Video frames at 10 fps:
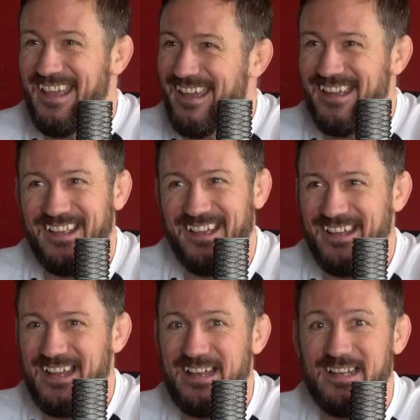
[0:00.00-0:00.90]

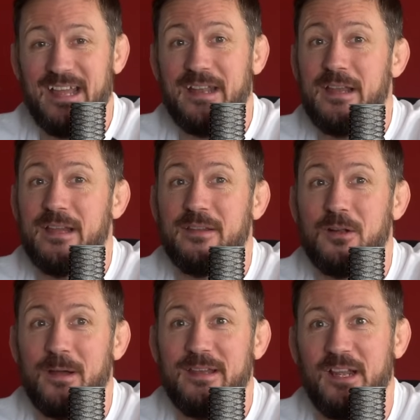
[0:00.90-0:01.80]
Yeah. And the
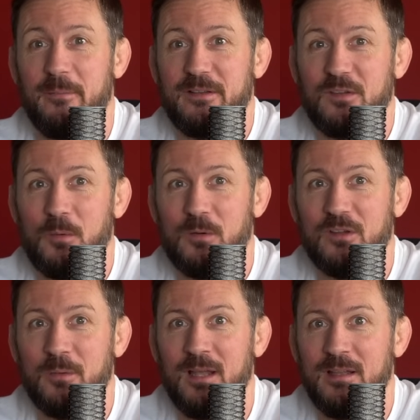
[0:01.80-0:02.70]
great thing about the sport
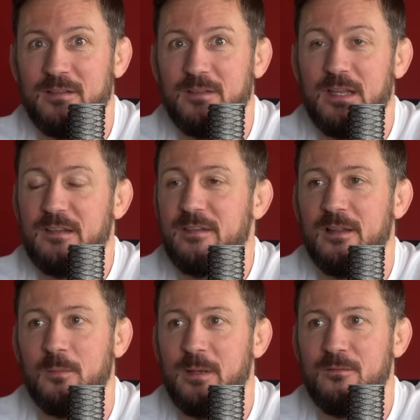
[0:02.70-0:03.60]
as well is it's
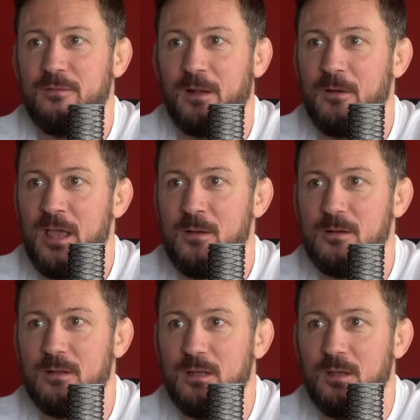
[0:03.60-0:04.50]
still being figured
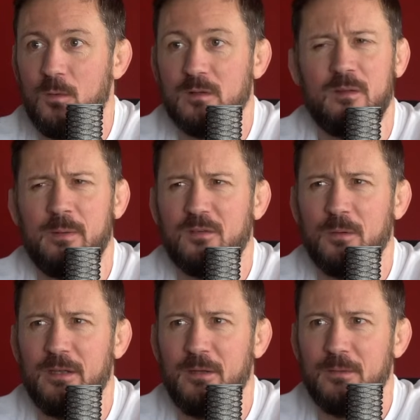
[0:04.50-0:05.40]
out. What's the best
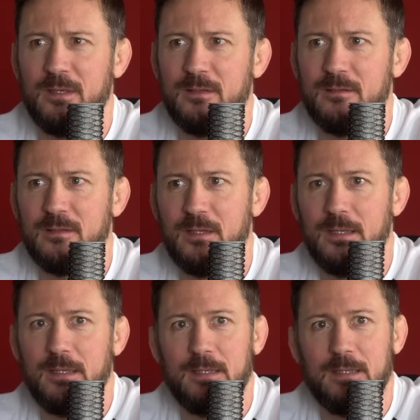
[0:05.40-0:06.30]
way of doing things?
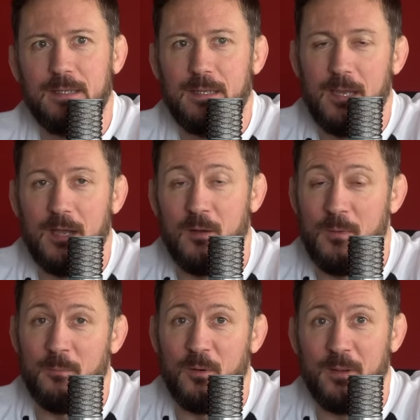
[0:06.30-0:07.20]
I
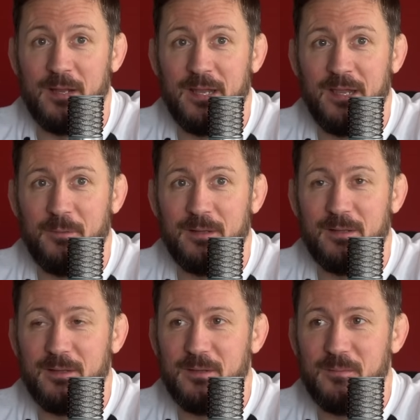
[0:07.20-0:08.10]
remember when
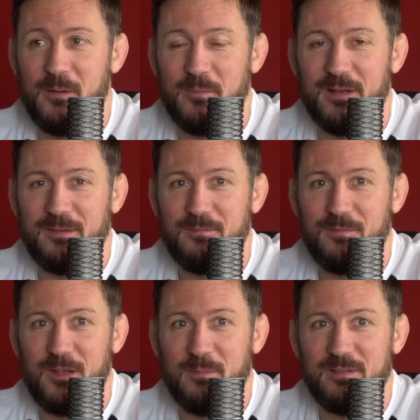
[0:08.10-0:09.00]
you remember that
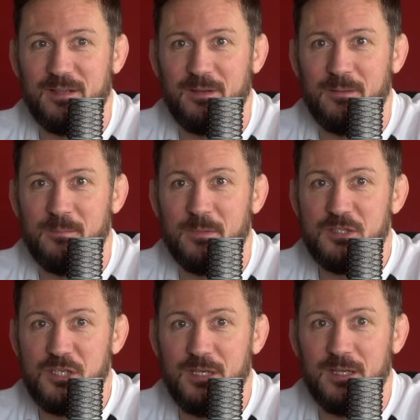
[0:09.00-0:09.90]
famous when
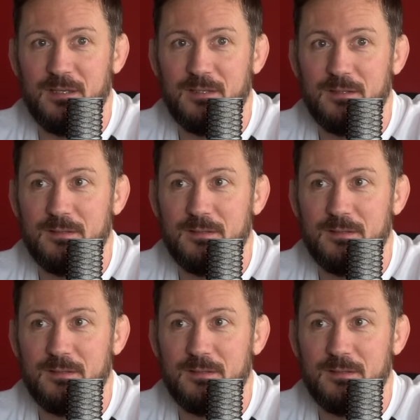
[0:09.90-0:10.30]
Machida